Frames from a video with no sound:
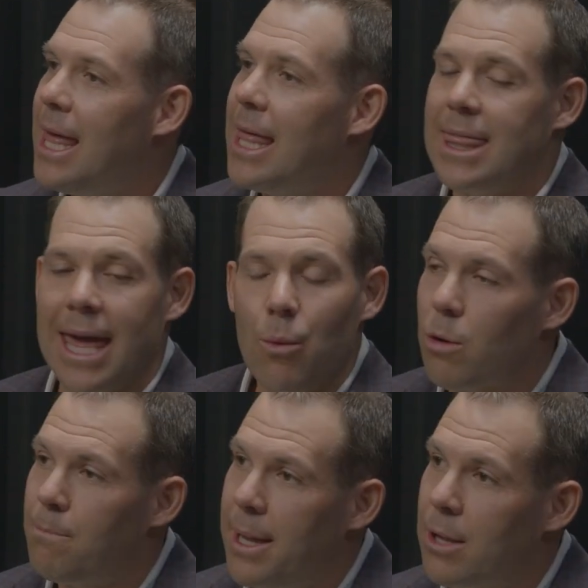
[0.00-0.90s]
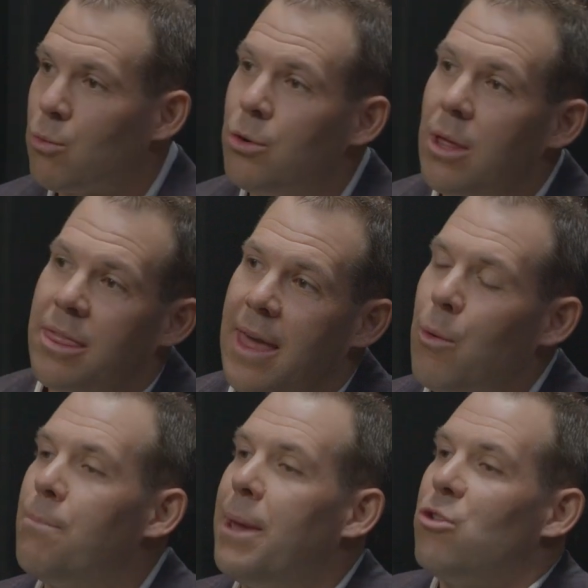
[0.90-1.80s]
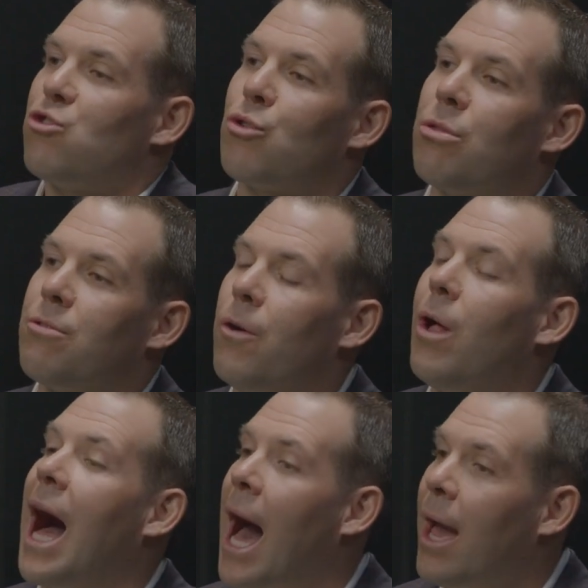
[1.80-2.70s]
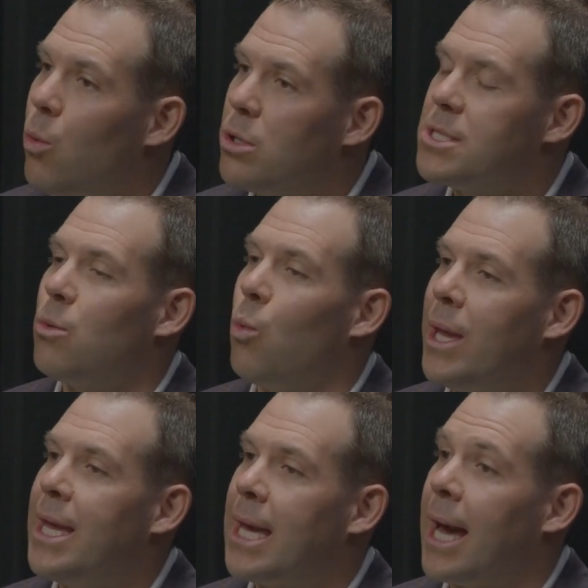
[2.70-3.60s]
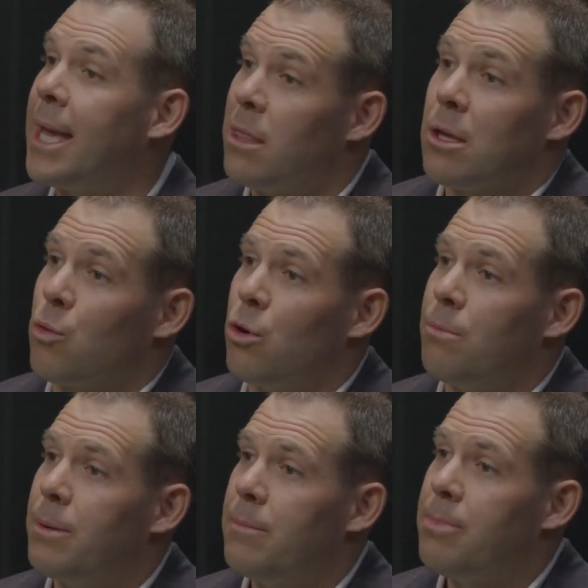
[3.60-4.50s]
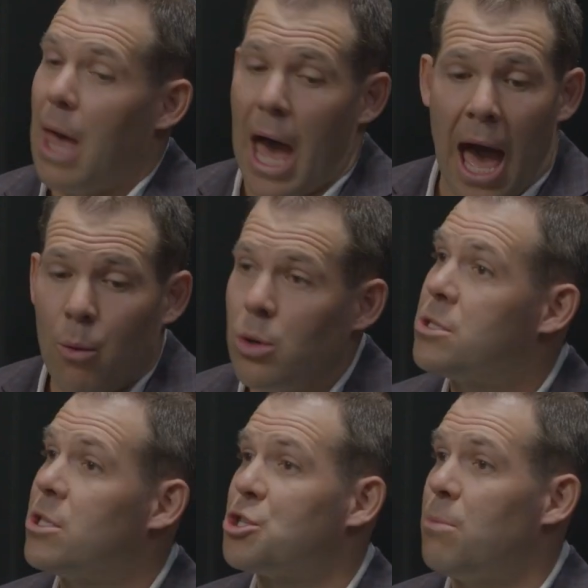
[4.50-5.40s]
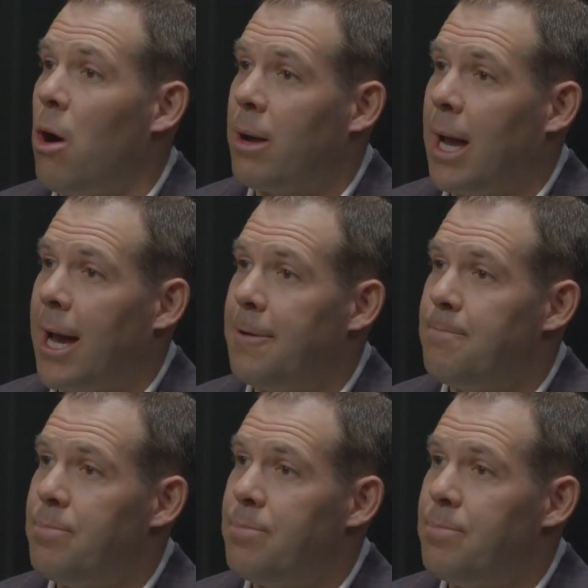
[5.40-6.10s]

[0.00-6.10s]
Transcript: They weren't being rude. They were being truthful. I was the weak guy in the group. I was the small guy.